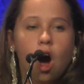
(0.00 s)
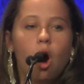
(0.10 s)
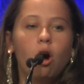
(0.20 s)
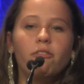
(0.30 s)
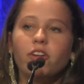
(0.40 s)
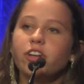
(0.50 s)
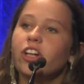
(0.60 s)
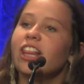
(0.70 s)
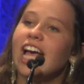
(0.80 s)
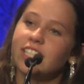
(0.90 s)
Over
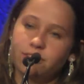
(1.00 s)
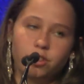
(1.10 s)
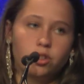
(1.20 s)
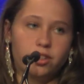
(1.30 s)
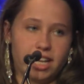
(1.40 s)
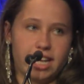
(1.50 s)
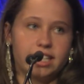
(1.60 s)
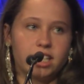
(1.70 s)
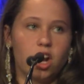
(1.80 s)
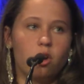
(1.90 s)
the last few
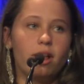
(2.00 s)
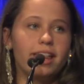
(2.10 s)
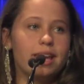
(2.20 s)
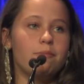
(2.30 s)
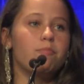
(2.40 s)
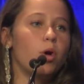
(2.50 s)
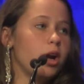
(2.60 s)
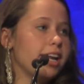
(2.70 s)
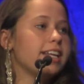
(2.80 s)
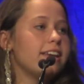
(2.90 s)
days, a really
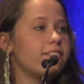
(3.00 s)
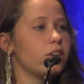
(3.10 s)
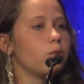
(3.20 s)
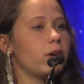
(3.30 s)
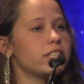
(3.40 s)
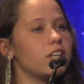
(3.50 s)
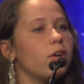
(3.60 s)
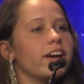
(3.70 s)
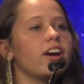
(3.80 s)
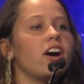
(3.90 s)
important event was
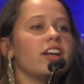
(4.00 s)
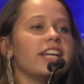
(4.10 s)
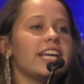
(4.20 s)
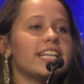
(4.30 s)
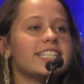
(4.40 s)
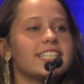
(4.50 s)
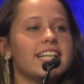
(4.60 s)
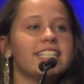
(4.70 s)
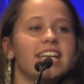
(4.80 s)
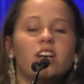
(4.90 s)
going on in
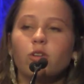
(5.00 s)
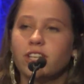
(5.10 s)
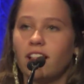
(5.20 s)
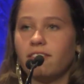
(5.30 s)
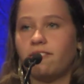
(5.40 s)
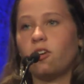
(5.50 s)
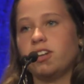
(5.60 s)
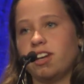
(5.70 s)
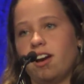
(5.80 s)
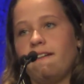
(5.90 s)
San Diego,
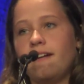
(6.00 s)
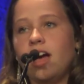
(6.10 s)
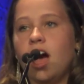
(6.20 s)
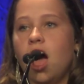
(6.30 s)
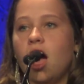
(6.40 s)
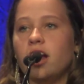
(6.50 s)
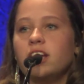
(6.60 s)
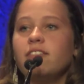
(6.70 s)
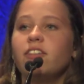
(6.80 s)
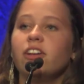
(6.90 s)
California. An
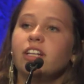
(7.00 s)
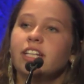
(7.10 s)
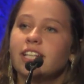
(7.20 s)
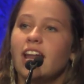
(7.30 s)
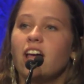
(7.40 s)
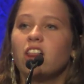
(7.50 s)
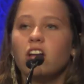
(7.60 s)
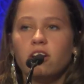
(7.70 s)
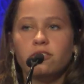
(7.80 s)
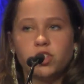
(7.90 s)
event that a
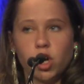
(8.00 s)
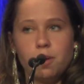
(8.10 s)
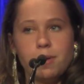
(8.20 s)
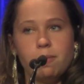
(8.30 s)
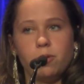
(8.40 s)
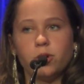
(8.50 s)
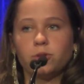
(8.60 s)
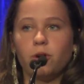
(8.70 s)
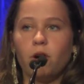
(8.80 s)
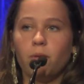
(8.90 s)
lot of JOOI
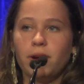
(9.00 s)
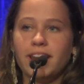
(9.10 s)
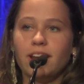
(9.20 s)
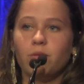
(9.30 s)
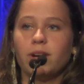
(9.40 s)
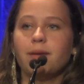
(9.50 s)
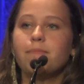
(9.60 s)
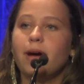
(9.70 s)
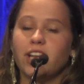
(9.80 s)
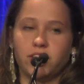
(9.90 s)
members were awaiting with
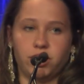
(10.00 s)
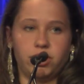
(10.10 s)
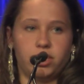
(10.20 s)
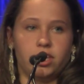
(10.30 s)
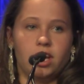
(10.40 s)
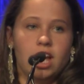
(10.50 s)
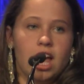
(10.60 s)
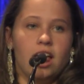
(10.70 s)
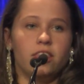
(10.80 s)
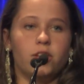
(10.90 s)
impatience,
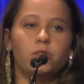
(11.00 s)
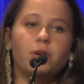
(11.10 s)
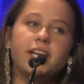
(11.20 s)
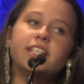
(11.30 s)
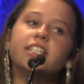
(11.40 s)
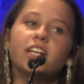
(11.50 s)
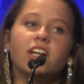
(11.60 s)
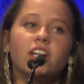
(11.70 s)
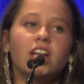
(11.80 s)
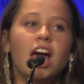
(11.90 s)
the
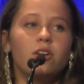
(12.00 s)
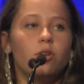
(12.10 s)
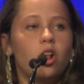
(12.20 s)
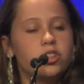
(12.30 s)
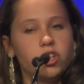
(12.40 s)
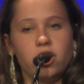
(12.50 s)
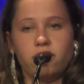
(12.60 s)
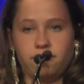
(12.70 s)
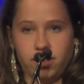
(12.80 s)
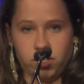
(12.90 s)
22nd annual JOOI
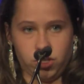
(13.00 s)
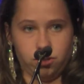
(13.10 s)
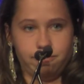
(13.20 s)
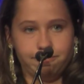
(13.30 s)
convention.